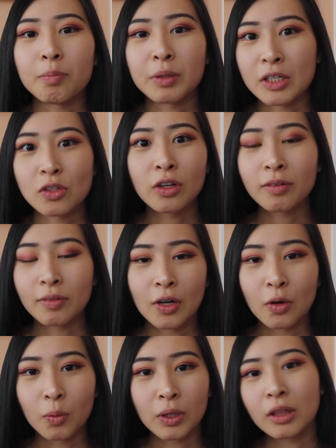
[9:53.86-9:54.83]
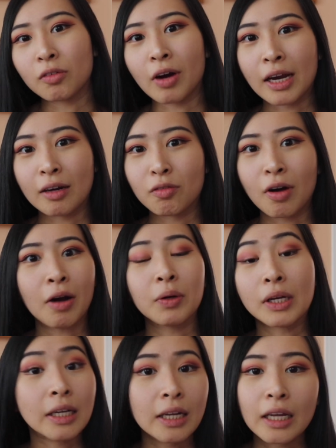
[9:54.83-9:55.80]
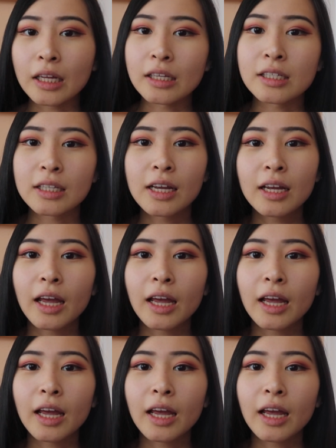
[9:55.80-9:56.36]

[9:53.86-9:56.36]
because you don't know what the right route in is.